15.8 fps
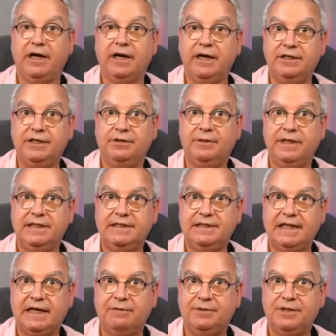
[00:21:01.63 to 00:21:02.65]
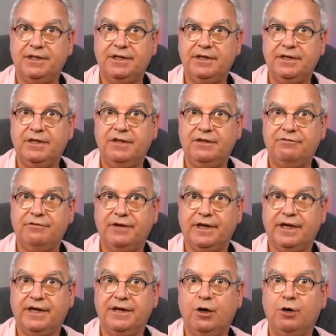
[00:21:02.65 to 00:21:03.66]
I do it is down with the
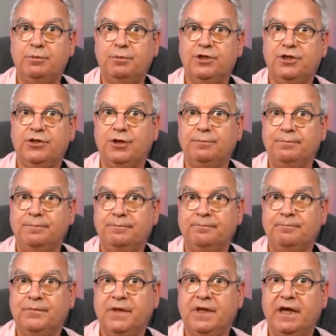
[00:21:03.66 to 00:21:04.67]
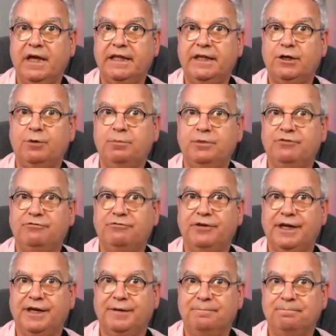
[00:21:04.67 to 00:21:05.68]
finger, up with the thumb, and then up with the
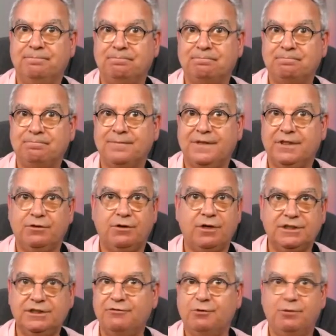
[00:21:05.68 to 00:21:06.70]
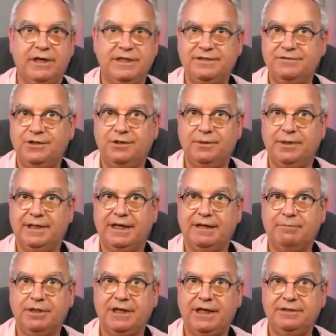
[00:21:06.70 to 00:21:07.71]
finger. There are different ways of doing
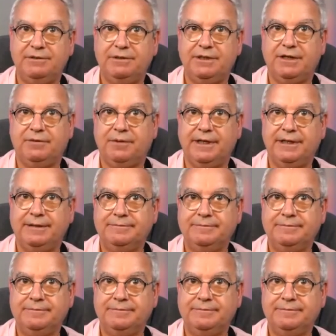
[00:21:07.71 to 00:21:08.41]
that, but I do it that way.